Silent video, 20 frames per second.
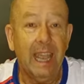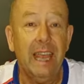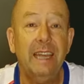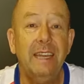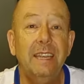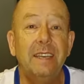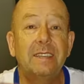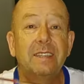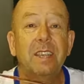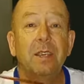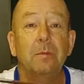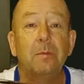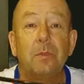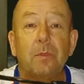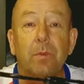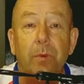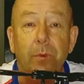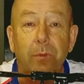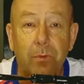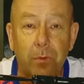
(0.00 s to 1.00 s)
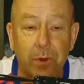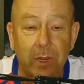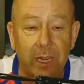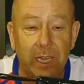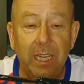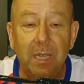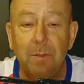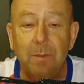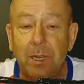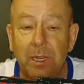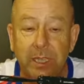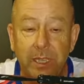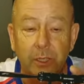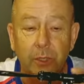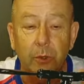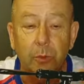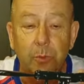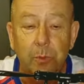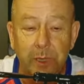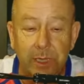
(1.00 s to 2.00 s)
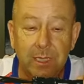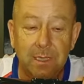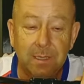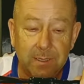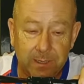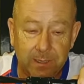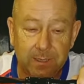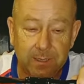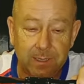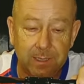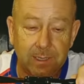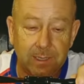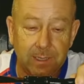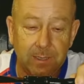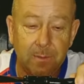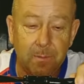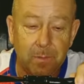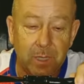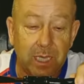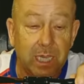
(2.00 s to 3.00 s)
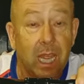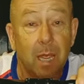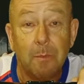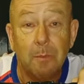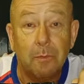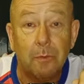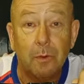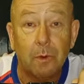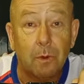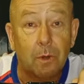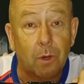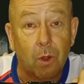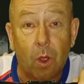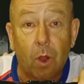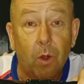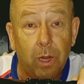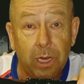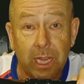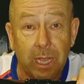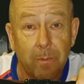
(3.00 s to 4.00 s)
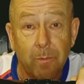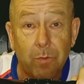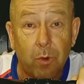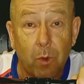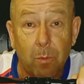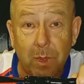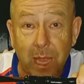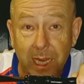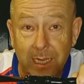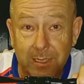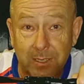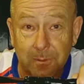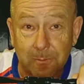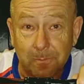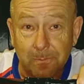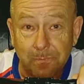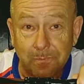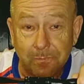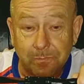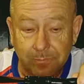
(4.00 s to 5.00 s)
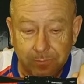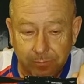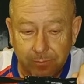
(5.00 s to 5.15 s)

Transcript: any tip for anybody who builds um, an M4 or an M4 Max